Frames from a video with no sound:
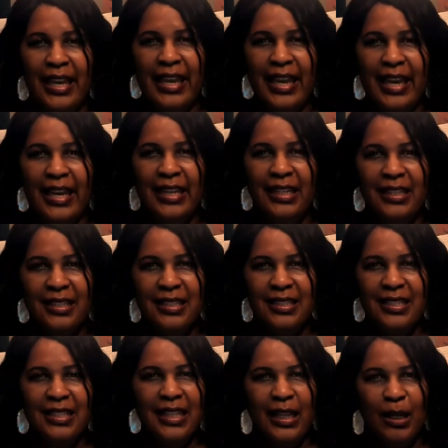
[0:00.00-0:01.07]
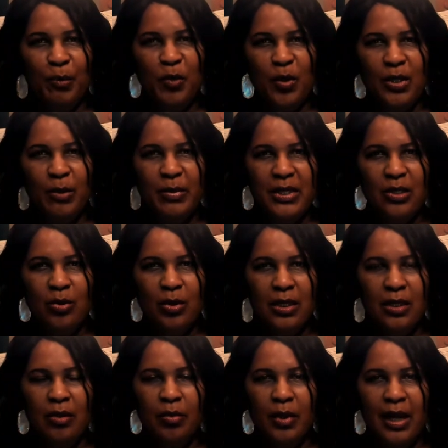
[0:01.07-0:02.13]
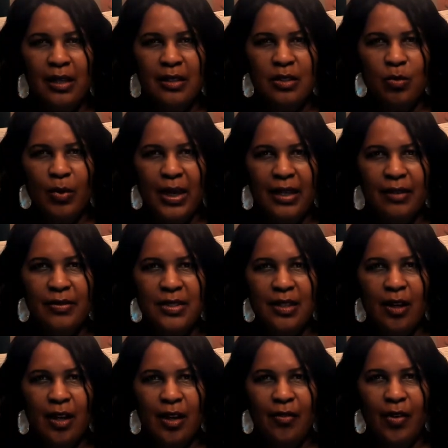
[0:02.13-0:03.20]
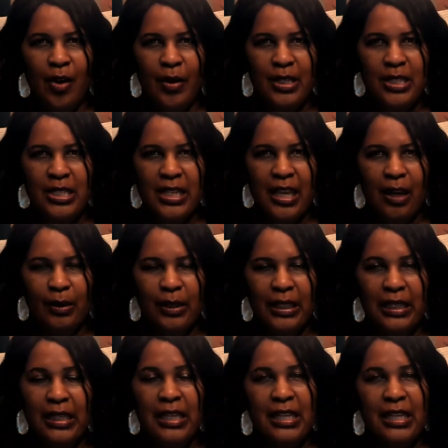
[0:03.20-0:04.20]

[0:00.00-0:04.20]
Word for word: and tonight I'm going to be doing the Real Housewives of Orange County.